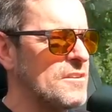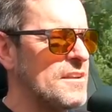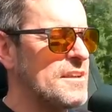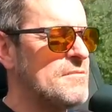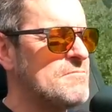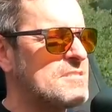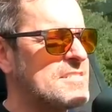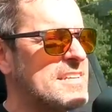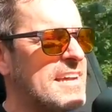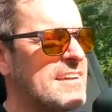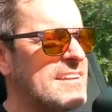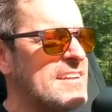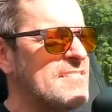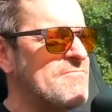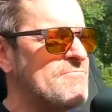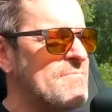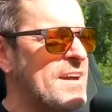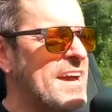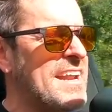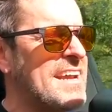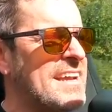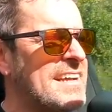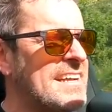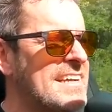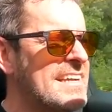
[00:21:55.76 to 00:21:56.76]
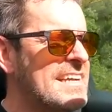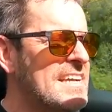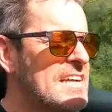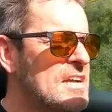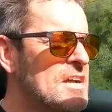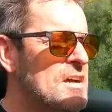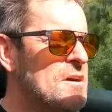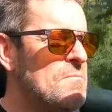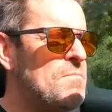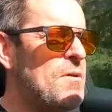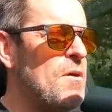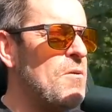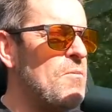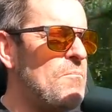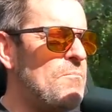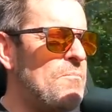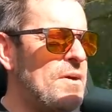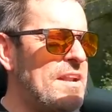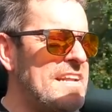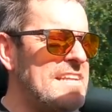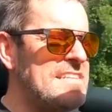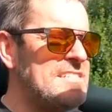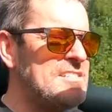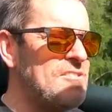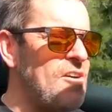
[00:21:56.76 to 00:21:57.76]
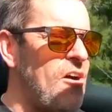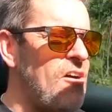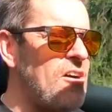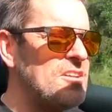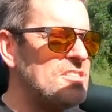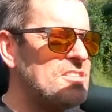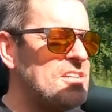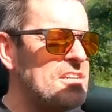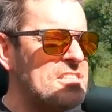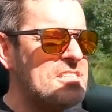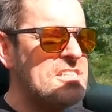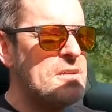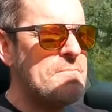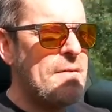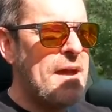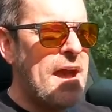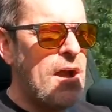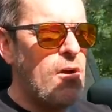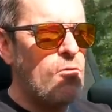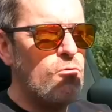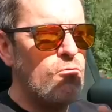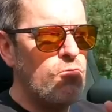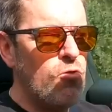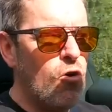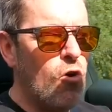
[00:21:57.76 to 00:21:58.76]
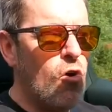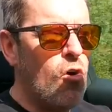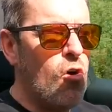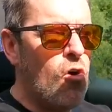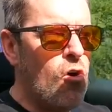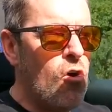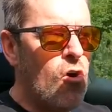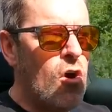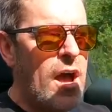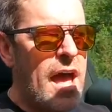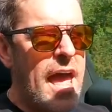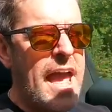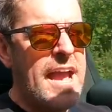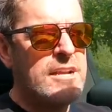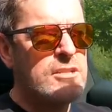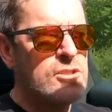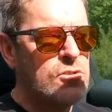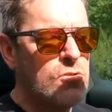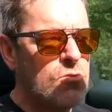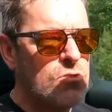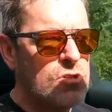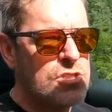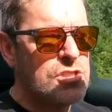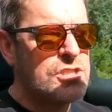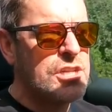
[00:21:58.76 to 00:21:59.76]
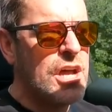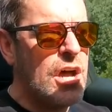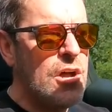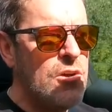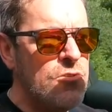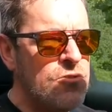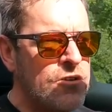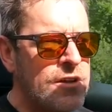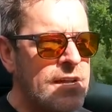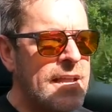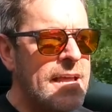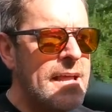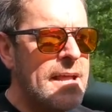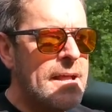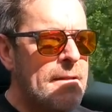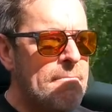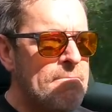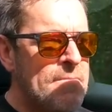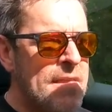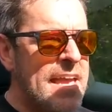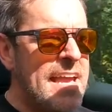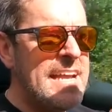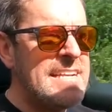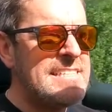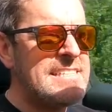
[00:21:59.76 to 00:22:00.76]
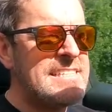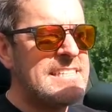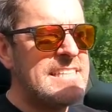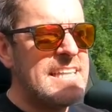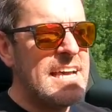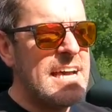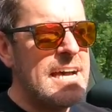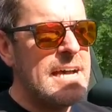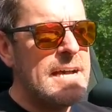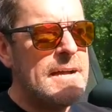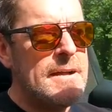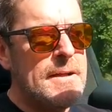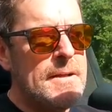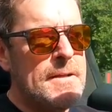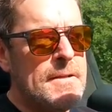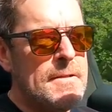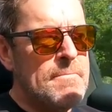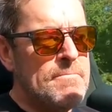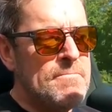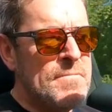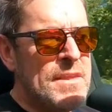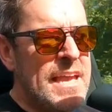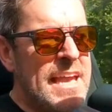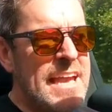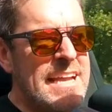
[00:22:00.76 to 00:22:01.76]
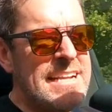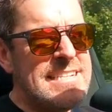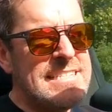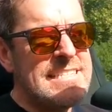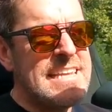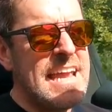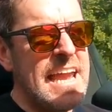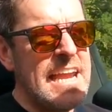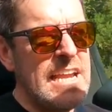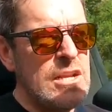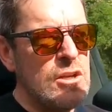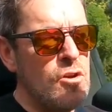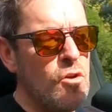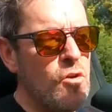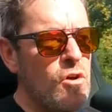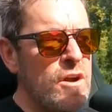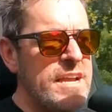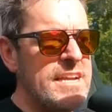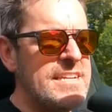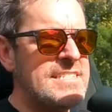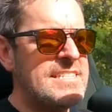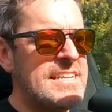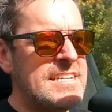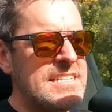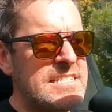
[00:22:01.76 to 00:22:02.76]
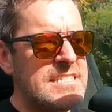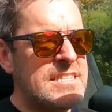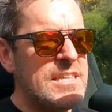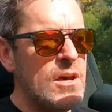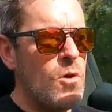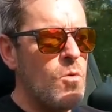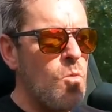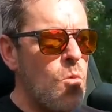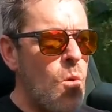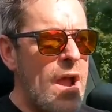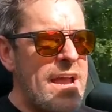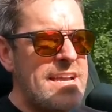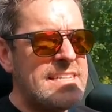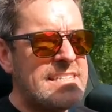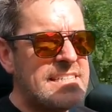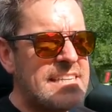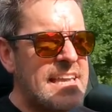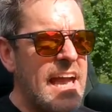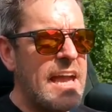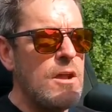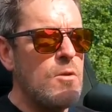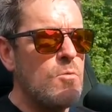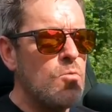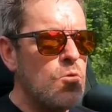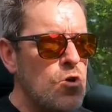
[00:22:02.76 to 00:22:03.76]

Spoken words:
on it, it would sound even better. But it's not just about raw exhaust tone. It's the intake noise. It's the wastegate